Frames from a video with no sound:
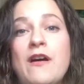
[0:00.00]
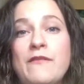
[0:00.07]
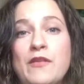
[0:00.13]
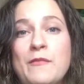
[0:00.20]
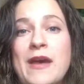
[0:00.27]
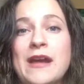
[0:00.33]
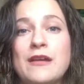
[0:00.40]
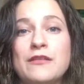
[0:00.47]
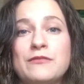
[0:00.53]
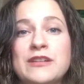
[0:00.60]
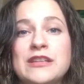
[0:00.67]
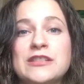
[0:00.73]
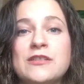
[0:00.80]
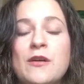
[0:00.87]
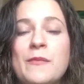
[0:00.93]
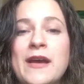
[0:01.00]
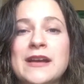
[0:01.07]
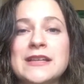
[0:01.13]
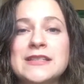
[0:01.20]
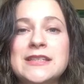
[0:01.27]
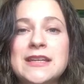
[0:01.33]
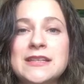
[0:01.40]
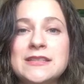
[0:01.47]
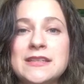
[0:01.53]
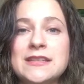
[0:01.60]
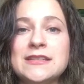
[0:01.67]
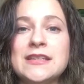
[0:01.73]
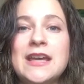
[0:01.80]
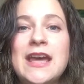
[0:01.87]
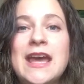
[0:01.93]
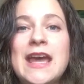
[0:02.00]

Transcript: of omega-3s to omega-6s,